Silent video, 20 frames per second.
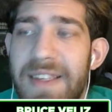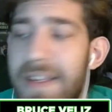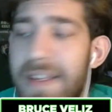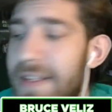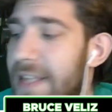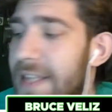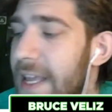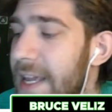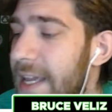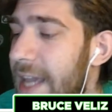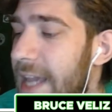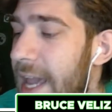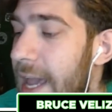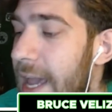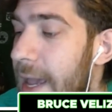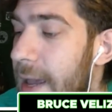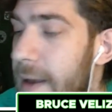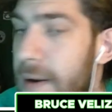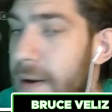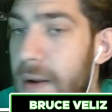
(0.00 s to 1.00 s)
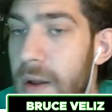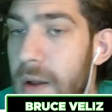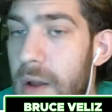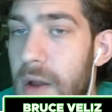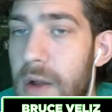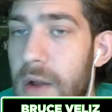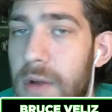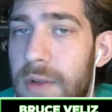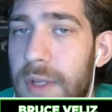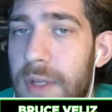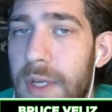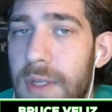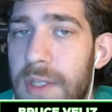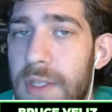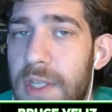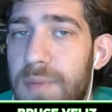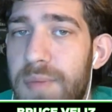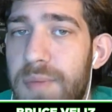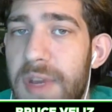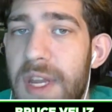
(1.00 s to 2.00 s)
as they can. They can
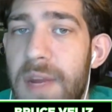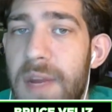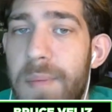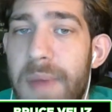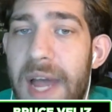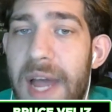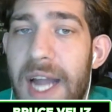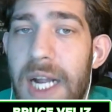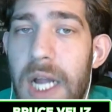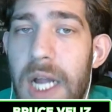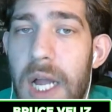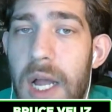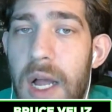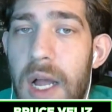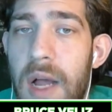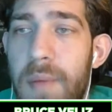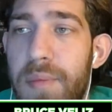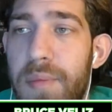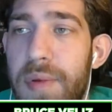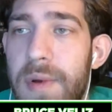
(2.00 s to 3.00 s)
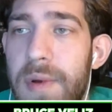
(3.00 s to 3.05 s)
speed it back up.